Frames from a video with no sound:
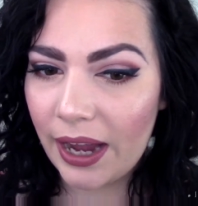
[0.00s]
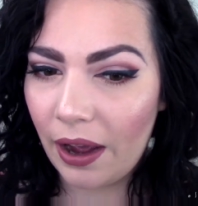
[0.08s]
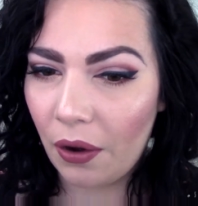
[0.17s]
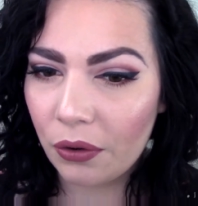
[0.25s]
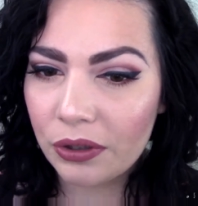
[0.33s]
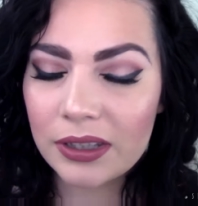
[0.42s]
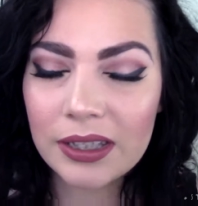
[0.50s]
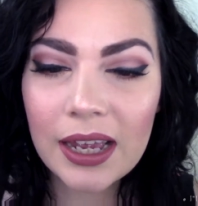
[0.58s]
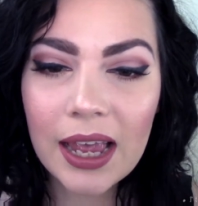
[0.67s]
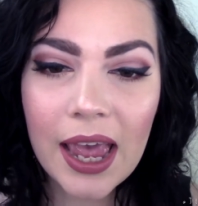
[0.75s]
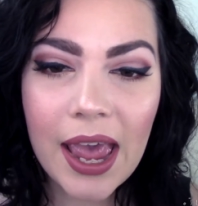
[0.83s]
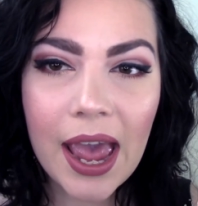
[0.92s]
out.
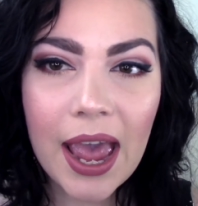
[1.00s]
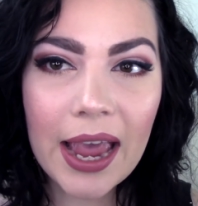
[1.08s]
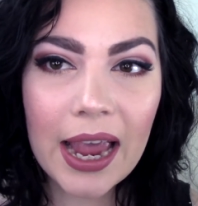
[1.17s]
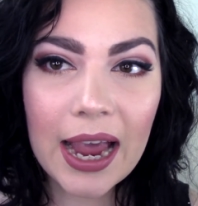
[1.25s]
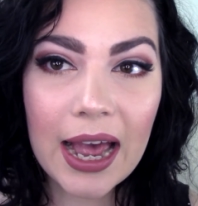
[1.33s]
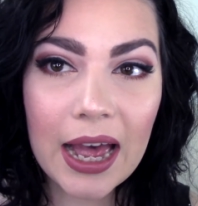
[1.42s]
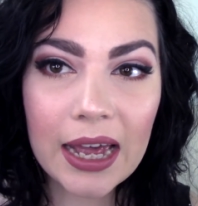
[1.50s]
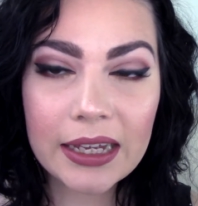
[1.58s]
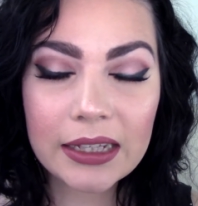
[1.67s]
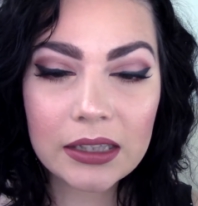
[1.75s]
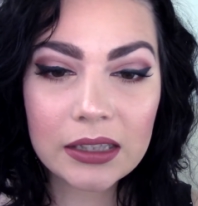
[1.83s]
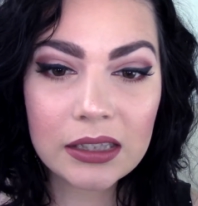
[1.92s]

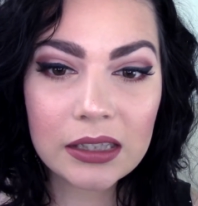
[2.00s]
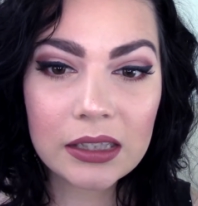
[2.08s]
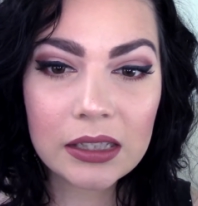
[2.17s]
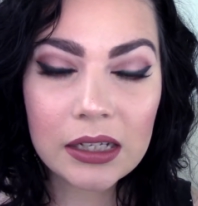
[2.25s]
And